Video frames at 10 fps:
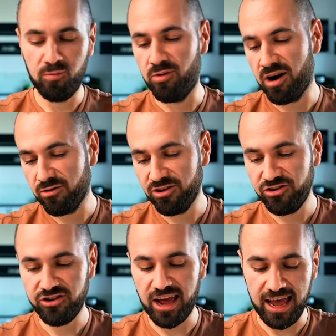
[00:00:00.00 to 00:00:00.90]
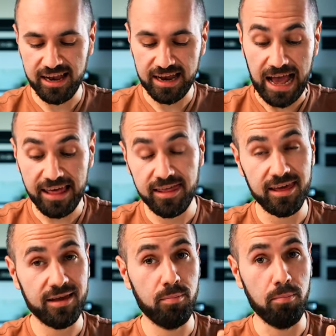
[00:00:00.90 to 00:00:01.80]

brownish and I think